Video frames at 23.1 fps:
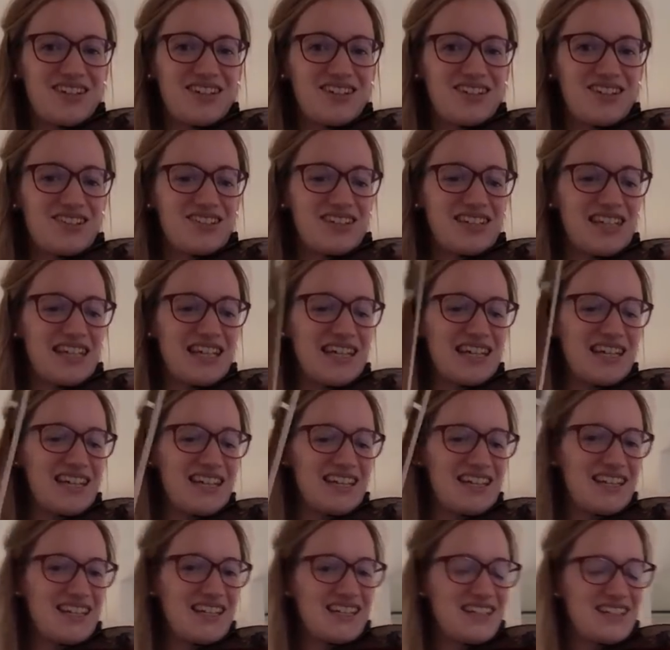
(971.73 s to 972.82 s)

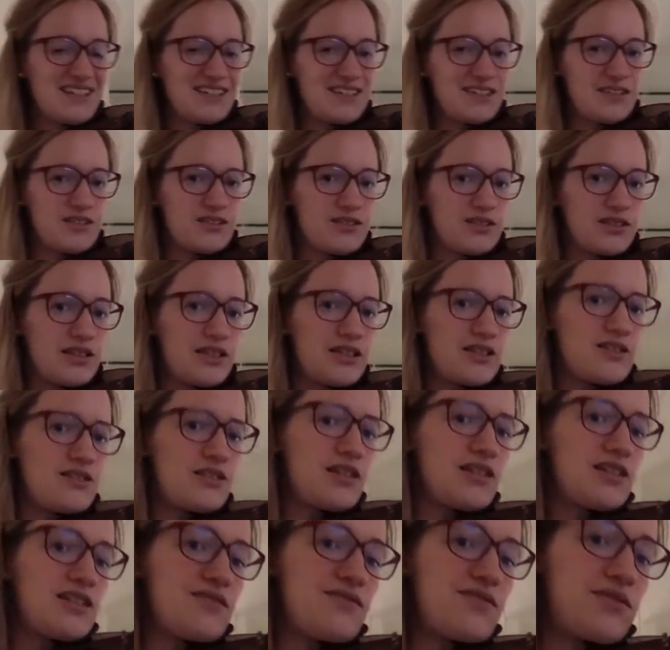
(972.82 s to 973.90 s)
Okay, it
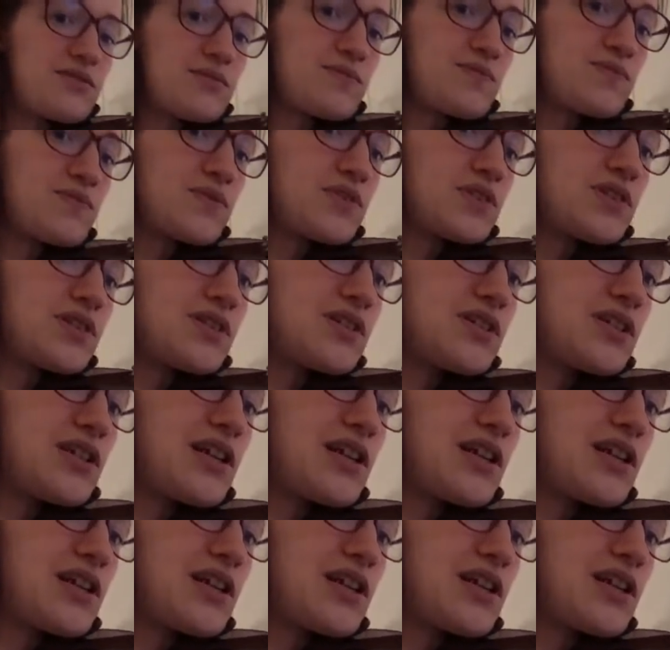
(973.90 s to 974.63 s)
doesn't, the